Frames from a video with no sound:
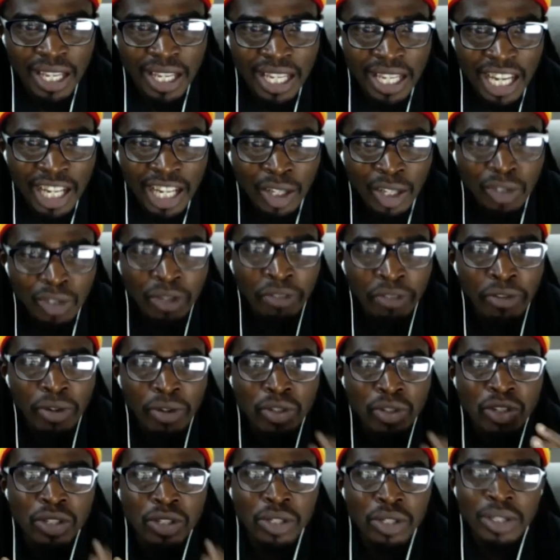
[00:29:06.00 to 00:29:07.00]
A lot of
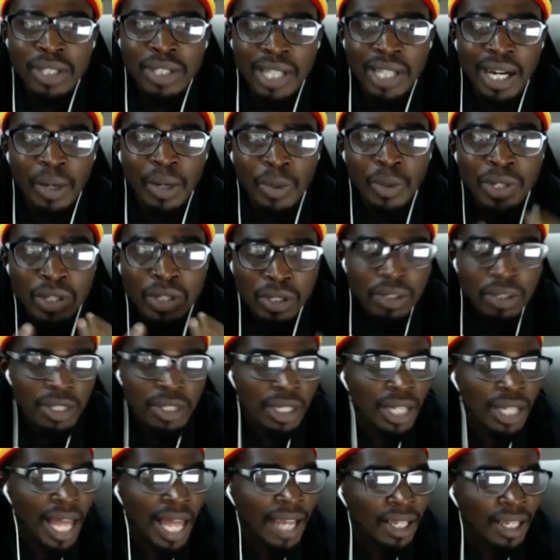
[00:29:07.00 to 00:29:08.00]
us stutter. We
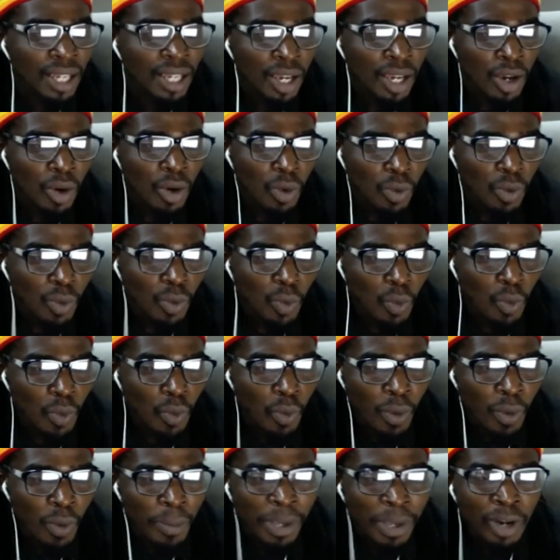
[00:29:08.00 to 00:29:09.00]
stutter like
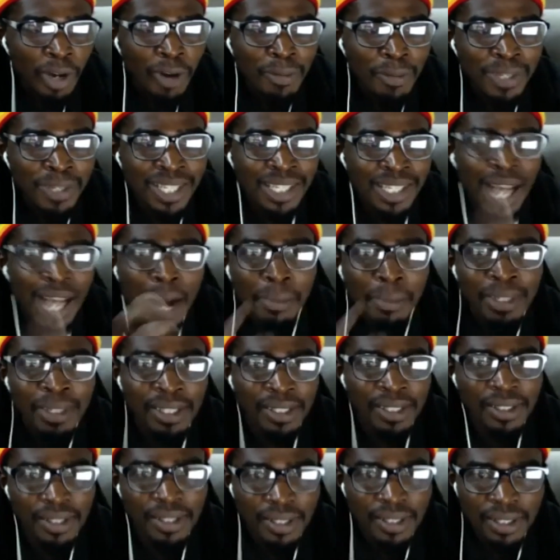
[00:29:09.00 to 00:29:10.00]
we become
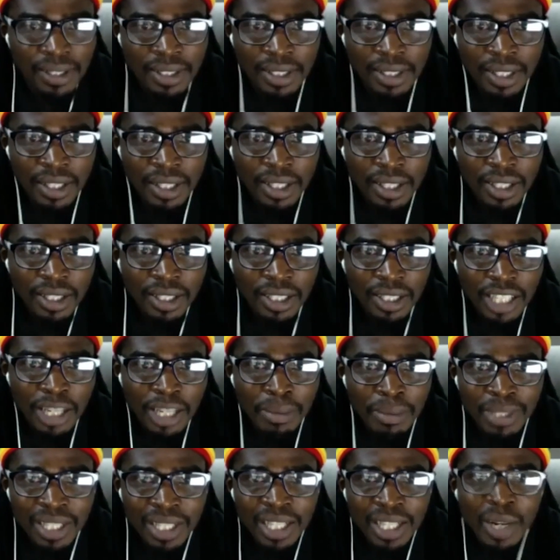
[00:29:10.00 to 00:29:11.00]
stammerers.
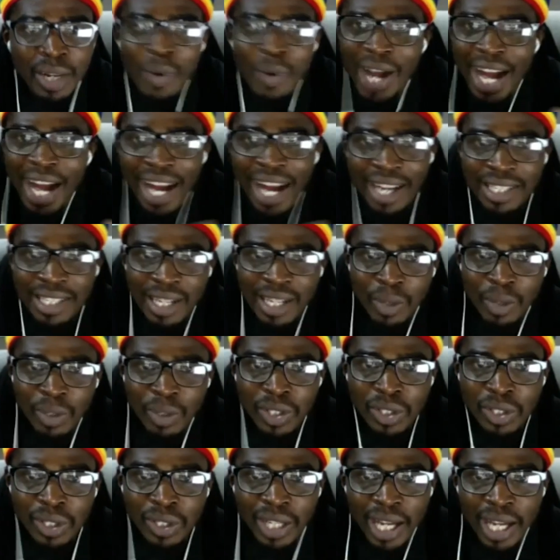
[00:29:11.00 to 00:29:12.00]
Immediately we are asked that
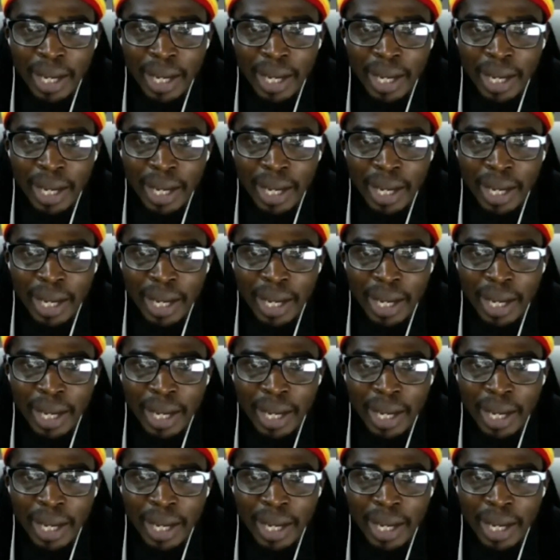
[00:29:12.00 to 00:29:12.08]
question.